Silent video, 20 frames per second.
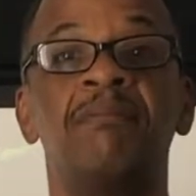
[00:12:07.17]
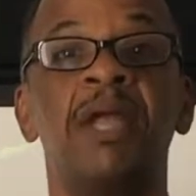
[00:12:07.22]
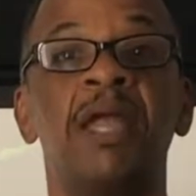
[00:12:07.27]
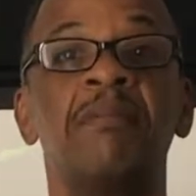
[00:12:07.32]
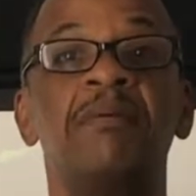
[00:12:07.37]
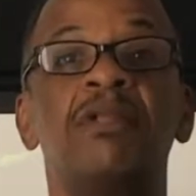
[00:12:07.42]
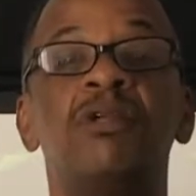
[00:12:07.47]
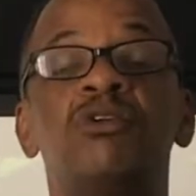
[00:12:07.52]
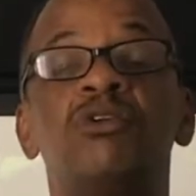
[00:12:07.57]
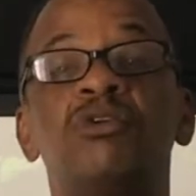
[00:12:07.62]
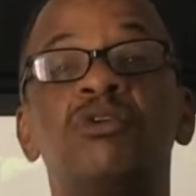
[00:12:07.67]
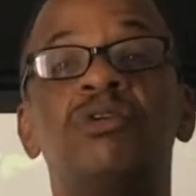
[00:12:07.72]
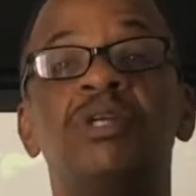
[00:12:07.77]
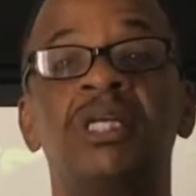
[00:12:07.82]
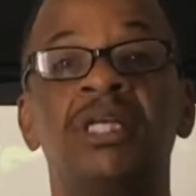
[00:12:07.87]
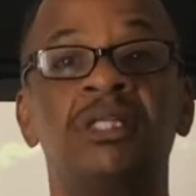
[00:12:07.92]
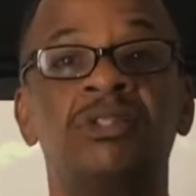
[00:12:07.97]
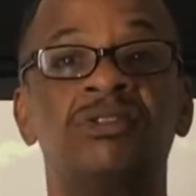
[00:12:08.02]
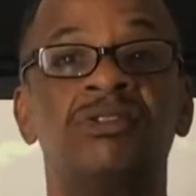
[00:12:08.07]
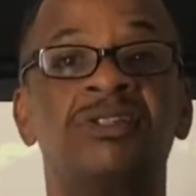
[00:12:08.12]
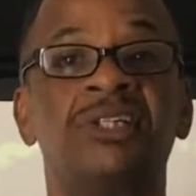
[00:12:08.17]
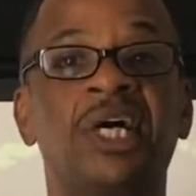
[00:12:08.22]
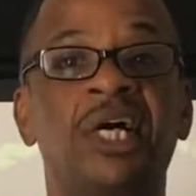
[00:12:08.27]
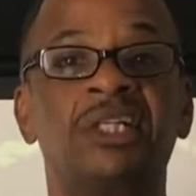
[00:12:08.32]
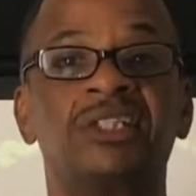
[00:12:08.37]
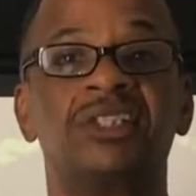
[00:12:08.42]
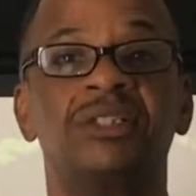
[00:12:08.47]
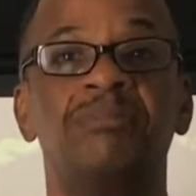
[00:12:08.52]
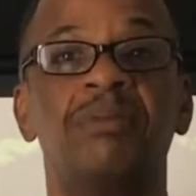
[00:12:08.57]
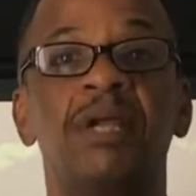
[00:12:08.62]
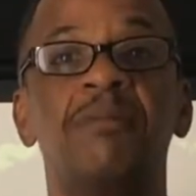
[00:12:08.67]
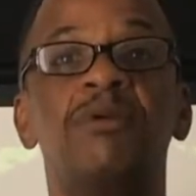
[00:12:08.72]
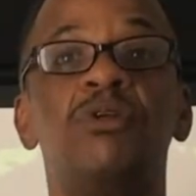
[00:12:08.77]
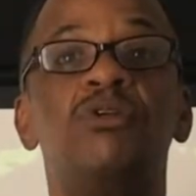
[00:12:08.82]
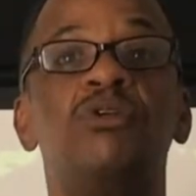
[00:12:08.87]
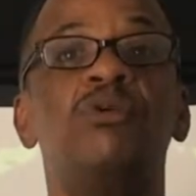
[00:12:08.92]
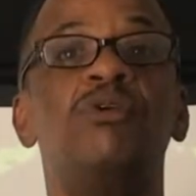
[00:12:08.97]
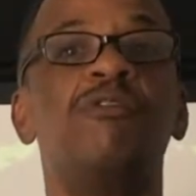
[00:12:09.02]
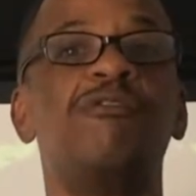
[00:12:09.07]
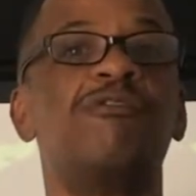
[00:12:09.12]
Maybe you do the introduction. Maybe you
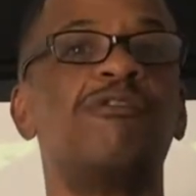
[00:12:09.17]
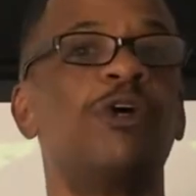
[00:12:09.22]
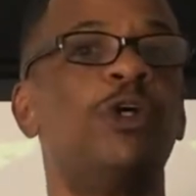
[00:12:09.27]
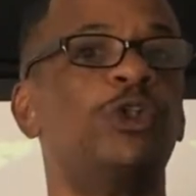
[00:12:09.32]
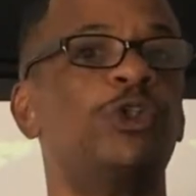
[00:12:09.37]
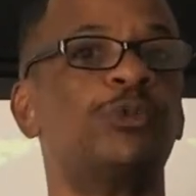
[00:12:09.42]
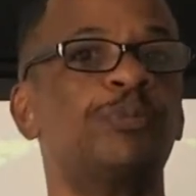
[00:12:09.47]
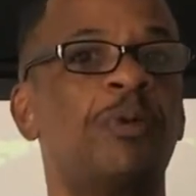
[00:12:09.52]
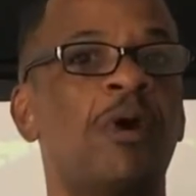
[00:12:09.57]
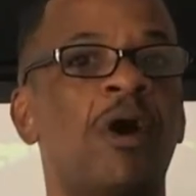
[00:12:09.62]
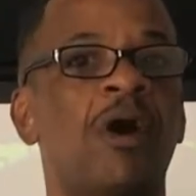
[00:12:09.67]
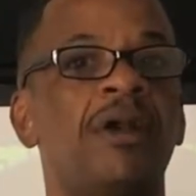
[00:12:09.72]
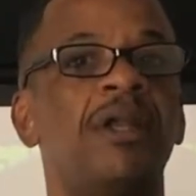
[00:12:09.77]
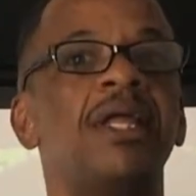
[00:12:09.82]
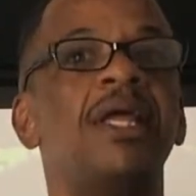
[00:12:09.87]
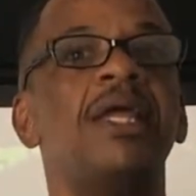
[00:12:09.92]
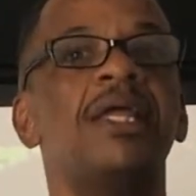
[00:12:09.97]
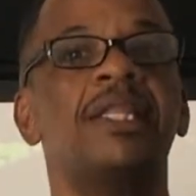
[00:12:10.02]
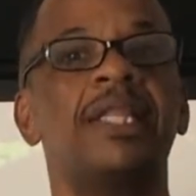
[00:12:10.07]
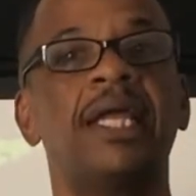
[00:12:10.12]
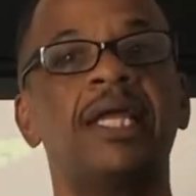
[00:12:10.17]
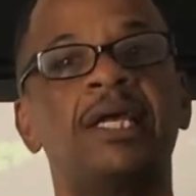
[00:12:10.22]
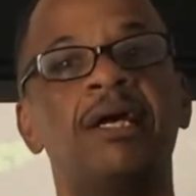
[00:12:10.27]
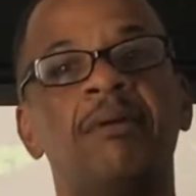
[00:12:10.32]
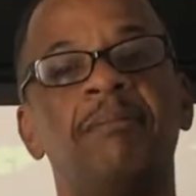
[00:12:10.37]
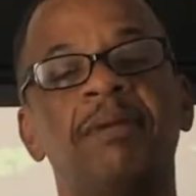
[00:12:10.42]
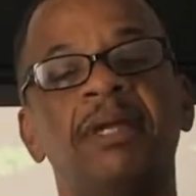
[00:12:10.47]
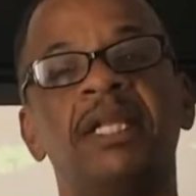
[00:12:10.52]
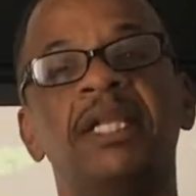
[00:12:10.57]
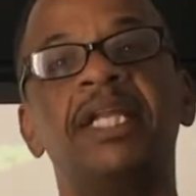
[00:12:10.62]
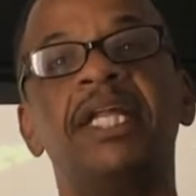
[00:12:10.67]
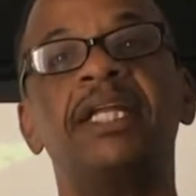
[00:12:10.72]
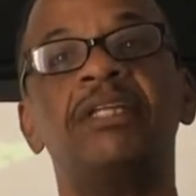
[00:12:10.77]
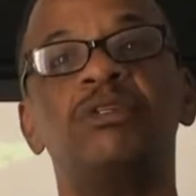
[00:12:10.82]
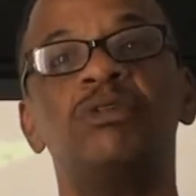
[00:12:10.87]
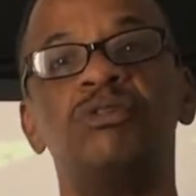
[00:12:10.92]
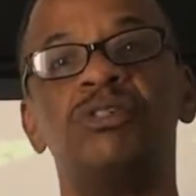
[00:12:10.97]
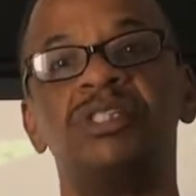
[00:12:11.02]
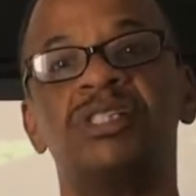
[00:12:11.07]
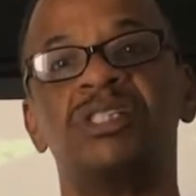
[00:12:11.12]
do the first part. They come in and they
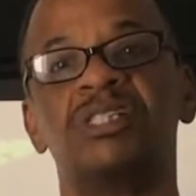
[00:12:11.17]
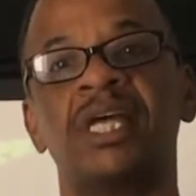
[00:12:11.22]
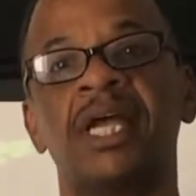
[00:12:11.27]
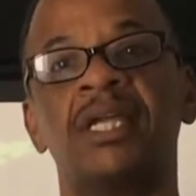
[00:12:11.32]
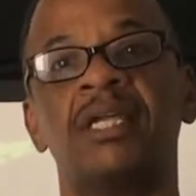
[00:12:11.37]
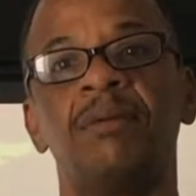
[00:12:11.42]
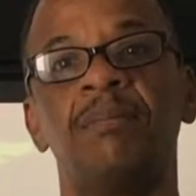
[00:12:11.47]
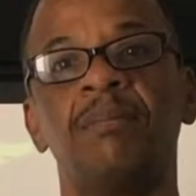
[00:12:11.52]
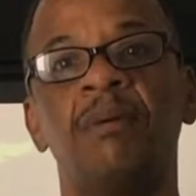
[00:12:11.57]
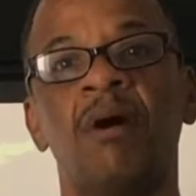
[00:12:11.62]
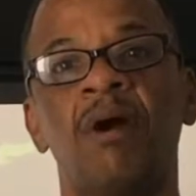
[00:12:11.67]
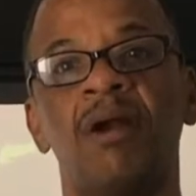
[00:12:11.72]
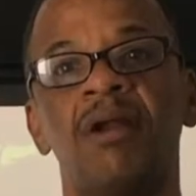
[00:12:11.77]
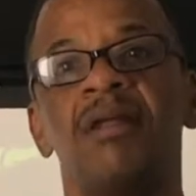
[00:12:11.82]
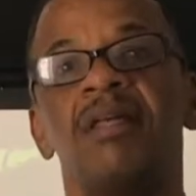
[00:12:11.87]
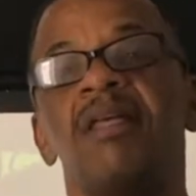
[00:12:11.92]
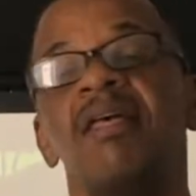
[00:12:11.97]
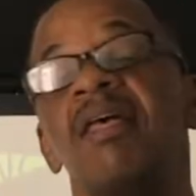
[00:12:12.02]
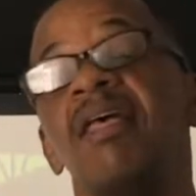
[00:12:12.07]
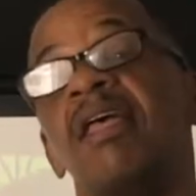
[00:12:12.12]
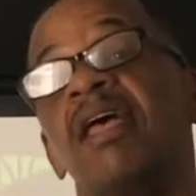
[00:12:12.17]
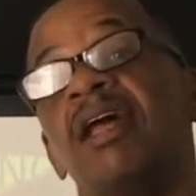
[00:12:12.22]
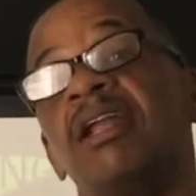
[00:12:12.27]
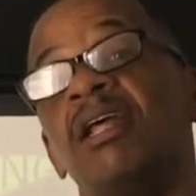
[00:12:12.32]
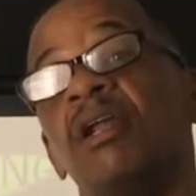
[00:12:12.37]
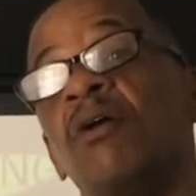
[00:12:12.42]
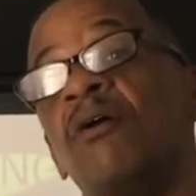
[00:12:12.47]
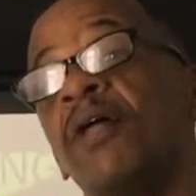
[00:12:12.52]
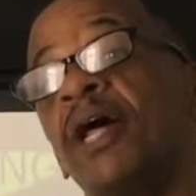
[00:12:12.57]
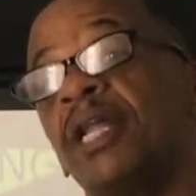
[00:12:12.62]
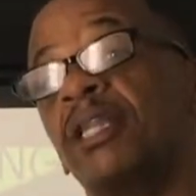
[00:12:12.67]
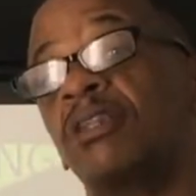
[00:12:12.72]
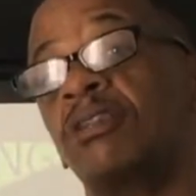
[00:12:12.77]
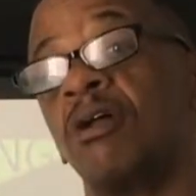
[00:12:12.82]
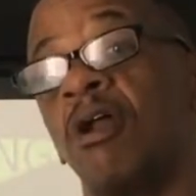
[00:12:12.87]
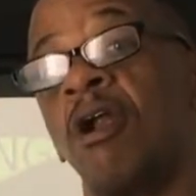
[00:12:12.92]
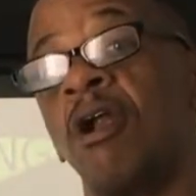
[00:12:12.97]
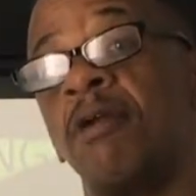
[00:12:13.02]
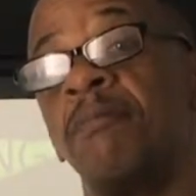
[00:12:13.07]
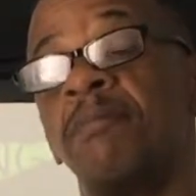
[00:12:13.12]
do the second part. And then on that
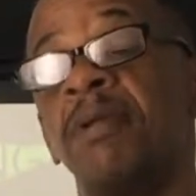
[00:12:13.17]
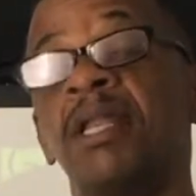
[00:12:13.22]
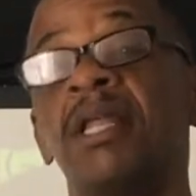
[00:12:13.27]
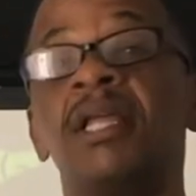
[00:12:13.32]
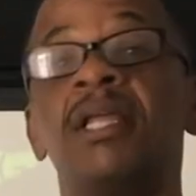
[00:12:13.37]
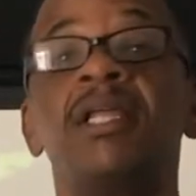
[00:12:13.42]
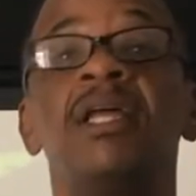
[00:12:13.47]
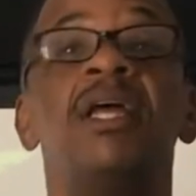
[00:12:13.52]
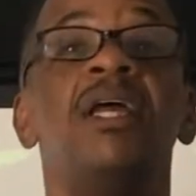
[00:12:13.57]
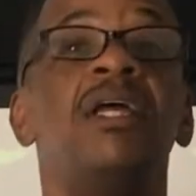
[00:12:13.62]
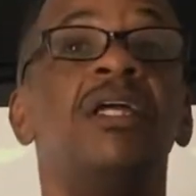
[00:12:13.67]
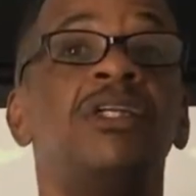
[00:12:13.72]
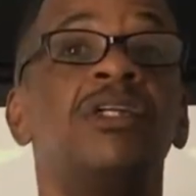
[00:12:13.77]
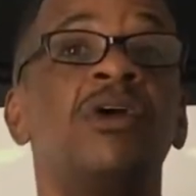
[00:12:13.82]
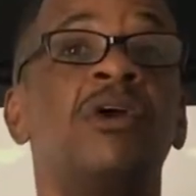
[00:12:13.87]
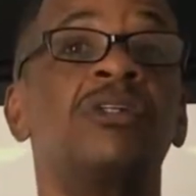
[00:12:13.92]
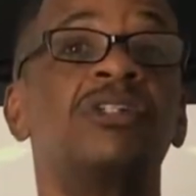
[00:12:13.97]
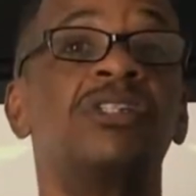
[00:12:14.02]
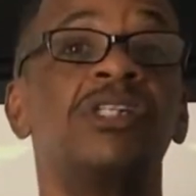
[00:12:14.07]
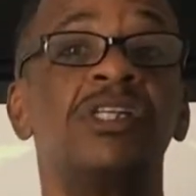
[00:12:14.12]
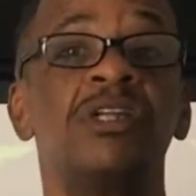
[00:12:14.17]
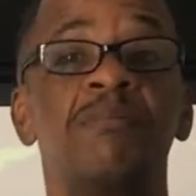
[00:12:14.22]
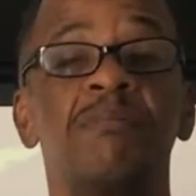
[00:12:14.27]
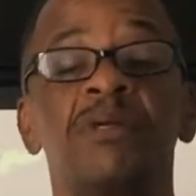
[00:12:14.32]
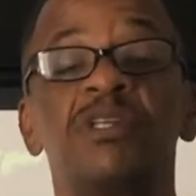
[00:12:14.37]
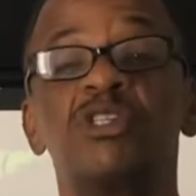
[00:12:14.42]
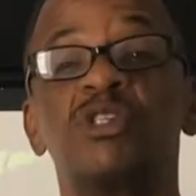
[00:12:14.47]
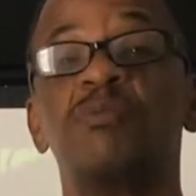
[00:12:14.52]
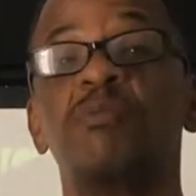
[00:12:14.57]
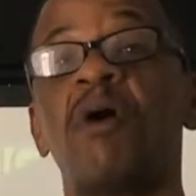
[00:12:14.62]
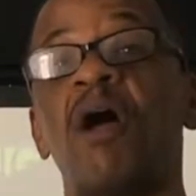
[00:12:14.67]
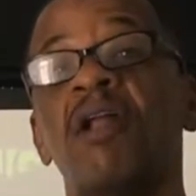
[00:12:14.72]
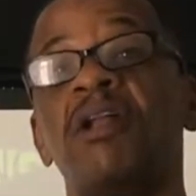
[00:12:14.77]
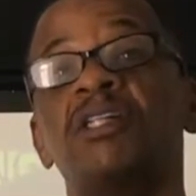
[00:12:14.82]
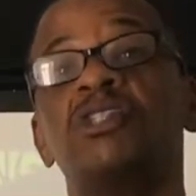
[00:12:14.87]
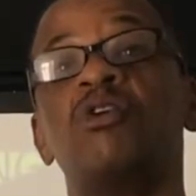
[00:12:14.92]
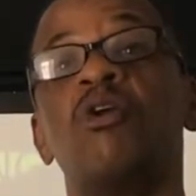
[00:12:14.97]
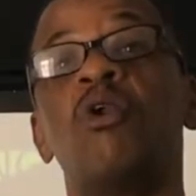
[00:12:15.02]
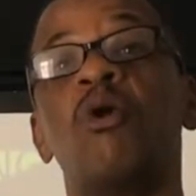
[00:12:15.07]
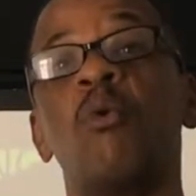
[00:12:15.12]
third meeting, your senior business partner
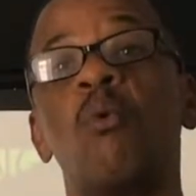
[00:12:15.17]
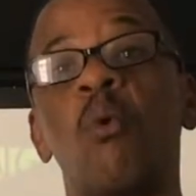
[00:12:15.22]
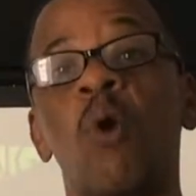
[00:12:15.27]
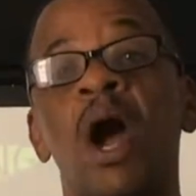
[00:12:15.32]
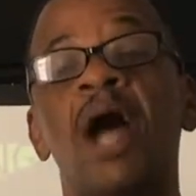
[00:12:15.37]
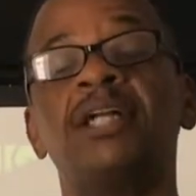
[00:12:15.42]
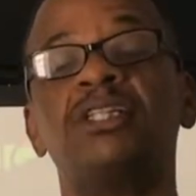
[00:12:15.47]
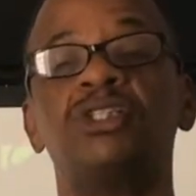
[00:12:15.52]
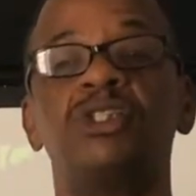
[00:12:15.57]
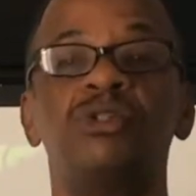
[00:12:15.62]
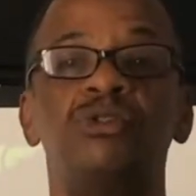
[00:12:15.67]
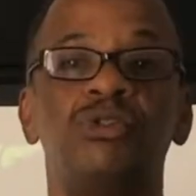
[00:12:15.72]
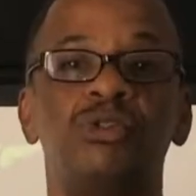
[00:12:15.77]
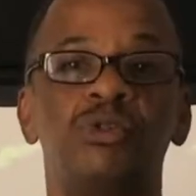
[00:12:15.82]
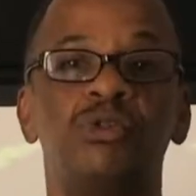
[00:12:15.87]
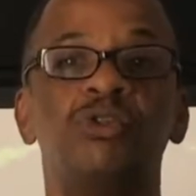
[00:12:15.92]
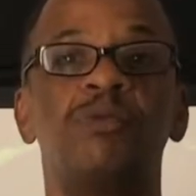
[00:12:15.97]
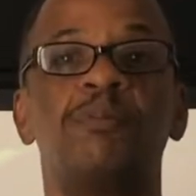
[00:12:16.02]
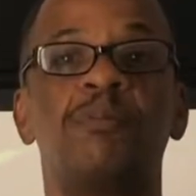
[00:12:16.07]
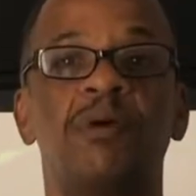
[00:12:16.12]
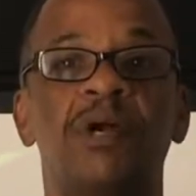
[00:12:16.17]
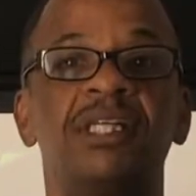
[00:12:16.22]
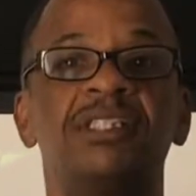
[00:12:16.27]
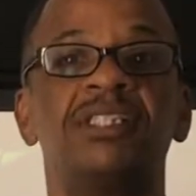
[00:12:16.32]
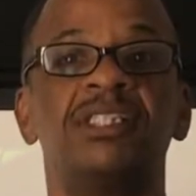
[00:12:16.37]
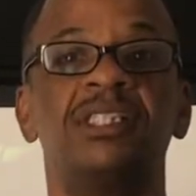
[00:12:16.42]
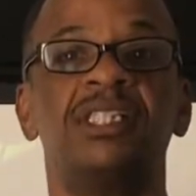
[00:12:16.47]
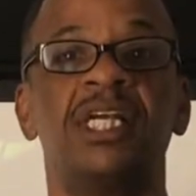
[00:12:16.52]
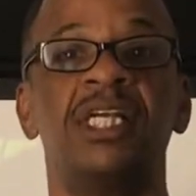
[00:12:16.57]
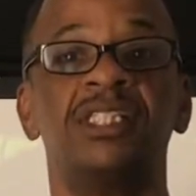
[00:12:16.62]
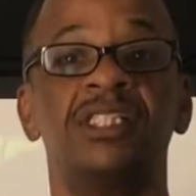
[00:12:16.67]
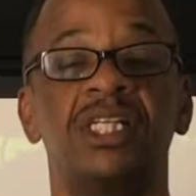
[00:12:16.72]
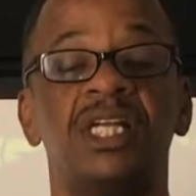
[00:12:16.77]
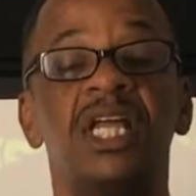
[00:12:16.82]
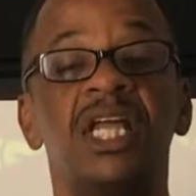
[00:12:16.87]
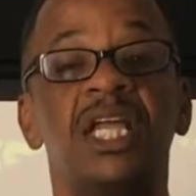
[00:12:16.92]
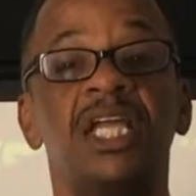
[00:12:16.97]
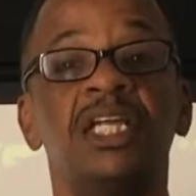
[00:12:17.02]
is going to watch you do the presentation.